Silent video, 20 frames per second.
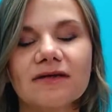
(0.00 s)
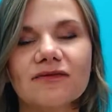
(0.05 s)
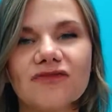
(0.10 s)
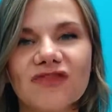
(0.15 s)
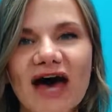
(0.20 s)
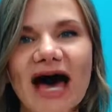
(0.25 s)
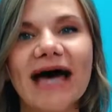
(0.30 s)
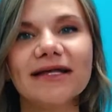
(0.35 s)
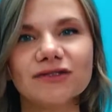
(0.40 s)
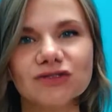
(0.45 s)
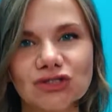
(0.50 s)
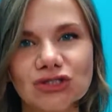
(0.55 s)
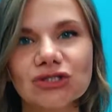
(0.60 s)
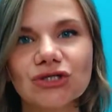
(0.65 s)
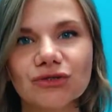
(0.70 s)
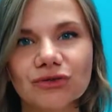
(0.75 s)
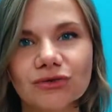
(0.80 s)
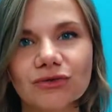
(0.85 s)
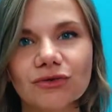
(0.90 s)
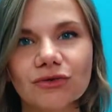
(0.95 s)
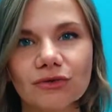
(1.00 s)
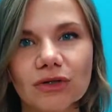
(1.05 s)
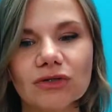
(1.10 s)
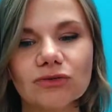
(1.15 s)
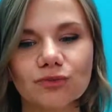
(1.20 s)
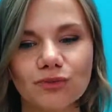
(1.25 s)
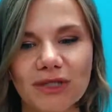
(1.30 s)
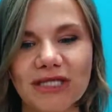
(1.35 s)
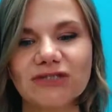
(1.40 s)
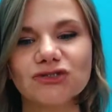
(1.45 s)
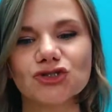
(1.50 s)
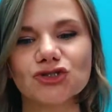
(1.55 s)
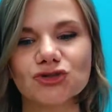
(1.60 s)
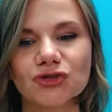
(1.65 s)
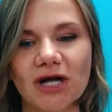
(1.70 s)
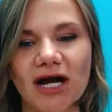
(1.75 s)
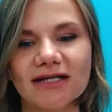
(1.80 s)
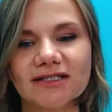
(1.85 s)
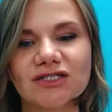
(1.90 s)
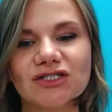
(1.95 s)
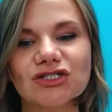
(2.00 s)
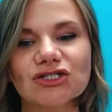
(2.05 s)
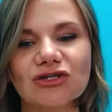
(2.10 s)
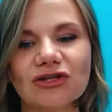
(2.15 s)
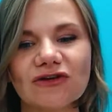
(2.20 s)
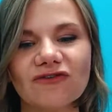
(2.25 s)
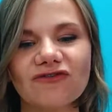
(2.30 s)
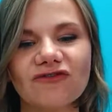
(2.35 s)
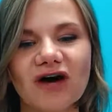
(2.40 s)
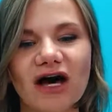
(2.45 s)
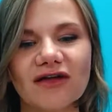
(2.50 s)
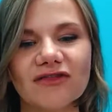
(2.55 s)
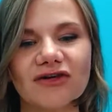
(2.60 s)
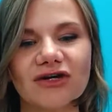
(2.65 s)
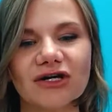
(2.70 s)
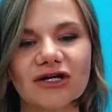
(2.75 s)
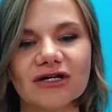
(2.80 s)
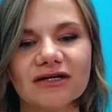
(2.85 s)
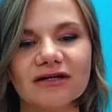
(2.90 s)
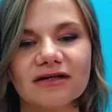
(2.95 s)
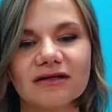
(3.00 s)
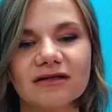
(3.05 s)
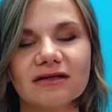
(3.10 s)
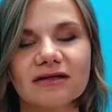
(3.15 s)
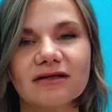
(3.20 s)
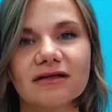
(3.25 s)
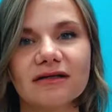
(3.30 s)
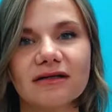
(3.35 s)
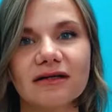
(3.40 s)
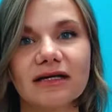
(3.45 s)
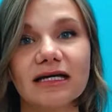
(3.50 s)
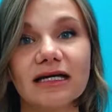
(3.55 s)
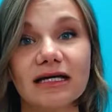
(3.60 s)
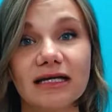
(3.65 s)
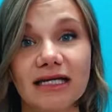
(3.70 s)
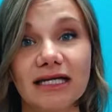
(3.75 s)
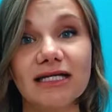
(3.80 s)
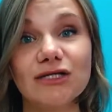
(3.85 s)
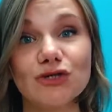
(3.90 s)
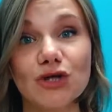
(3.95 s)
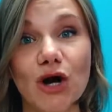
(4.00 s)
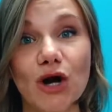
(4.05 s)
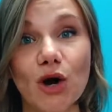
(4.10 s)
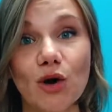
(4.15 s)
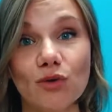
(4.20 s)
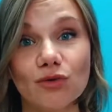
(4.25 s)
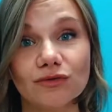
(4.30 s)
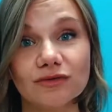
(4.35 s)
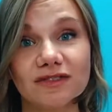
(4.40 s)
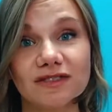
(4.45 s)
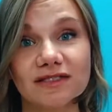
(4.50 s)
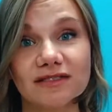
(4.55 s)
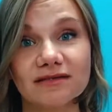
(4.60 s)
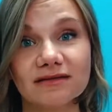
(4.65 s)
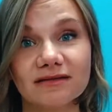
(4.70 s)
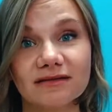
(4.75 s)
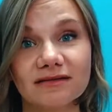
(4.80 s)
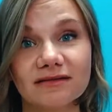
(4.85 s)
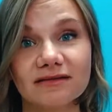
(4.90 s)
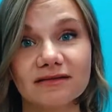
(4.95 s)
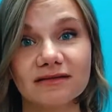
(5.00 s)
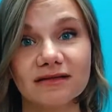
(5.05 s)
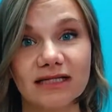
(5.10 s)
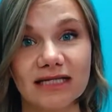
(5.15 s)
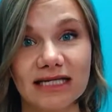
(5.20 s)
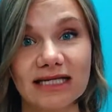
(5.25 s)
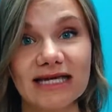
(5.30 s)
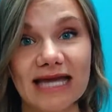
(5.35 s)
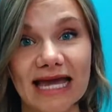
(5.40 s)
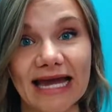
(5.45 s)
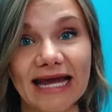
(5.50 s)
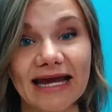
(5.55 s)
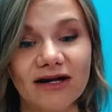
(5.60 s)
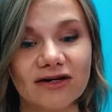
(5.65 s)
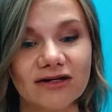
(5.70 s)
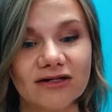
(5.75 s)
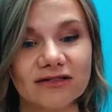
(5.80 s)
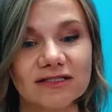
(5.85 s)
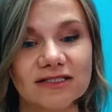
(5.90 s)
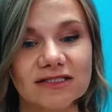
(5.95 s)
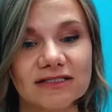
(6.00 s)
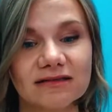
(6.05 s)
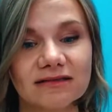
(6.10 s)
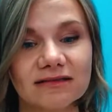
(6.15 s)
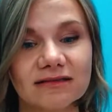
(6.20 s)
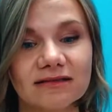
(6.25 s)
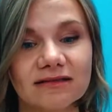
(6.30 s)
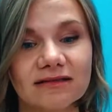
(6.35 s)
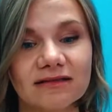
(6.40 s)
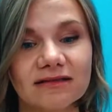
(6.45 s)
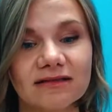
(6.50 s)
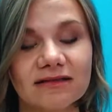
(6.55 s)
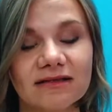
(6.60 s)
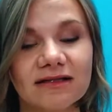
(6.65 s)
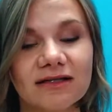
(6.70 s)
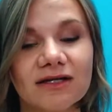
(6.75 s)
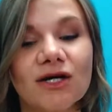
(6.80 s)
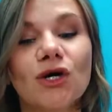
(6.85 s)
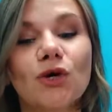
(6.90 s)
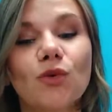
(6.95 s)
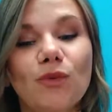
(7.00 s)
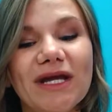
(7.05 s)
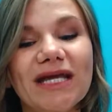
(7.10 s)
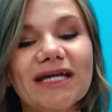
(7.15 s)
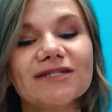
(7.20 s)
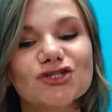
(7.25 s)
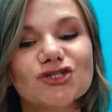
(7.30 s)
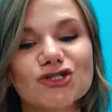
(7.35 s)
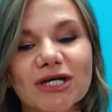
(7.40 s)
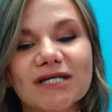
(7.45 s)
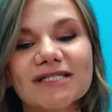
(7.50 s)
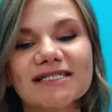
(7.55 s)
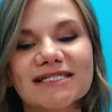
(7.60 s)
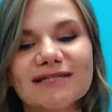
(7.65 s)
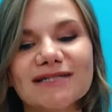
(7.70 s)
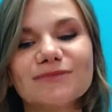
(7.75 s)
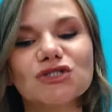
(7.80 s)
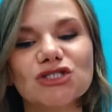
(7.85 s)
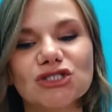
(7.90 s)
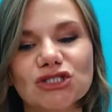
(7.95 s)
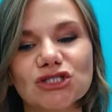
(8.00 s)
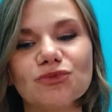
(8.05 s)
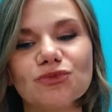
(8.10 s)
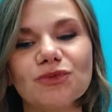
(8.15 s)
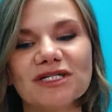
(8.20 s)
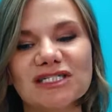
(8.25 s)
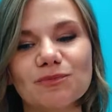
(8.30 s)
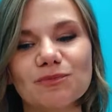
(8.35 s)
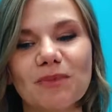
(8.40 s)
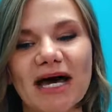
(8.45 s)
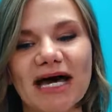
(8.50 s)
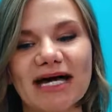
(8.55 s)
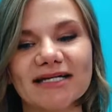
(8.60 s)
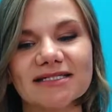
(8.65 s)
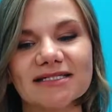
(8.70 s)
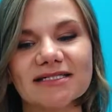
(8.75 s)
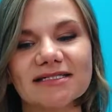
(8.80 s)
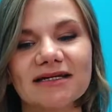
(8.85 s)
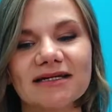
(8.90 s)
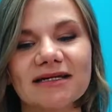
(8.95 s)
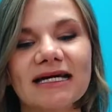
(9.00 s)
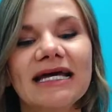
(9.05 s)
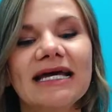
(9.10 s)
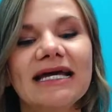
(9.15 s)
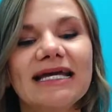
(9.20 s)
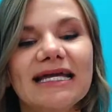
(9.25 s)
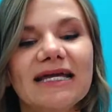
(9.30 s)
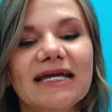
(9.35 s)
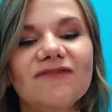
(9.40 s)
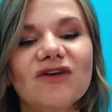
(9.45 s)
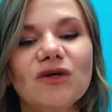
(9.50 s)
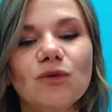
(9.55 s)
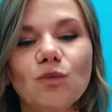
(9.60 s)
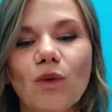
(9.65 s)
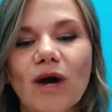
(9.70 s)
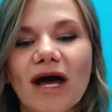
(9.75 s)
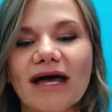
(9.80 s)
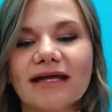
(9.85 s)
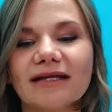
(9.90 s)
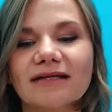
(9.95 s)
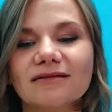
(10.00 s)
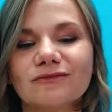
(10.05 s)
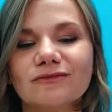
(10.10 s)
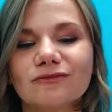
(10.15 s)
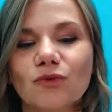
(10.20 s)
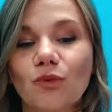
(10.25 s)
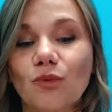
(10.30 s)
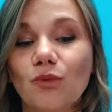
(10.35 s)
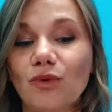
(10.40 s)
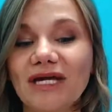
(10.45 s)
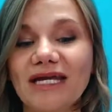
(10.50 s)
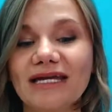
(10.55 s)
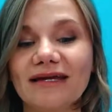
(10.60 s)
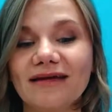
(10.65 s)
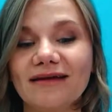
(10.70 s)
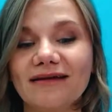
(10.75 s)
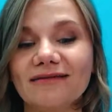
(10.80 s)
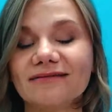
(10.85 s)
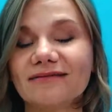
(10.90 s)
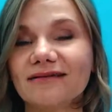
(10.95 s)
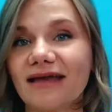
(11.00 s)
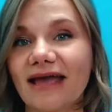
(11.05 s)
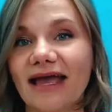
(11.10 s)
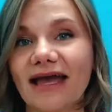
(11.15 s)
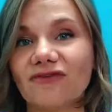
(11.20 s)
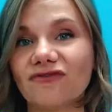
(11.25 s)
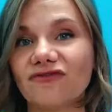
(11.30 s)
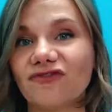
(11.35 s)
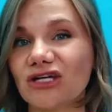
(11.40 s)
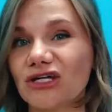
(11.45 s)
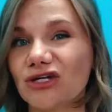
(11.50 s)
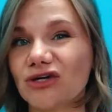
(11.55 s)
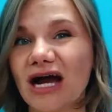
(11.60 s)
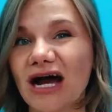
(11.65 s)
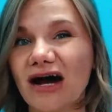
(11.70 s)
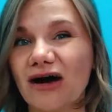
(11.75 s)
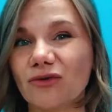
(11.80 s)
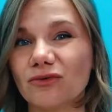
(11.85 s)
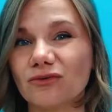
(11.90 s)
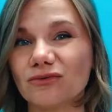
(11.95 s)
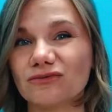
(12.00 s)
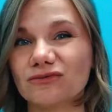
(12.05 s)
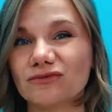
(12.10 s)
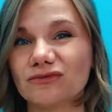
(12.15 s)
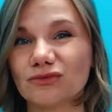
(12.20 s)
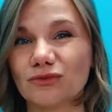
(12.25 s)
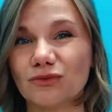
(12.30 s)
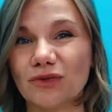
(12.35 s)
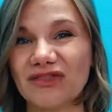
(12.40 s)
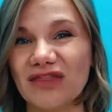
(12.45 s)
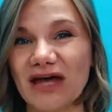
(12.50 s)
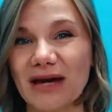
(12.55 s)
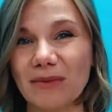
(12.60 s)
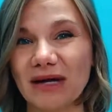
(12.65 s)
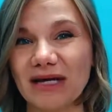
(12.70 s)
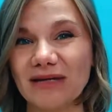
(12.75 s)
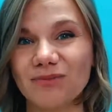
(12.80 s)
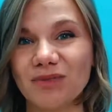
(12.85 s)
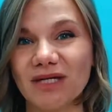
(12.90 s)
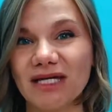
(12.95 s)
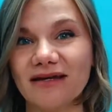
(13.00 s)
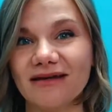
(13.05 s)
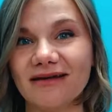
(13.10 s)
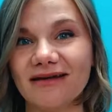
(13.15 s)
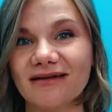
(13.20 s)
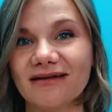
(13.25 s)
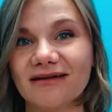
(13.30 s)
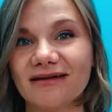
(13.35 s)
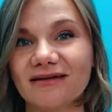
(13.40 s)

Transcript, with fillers: That too, we trust to the Father. He knows, He cares. We can trust Him to do what's best, even when we can't figure out what that might be.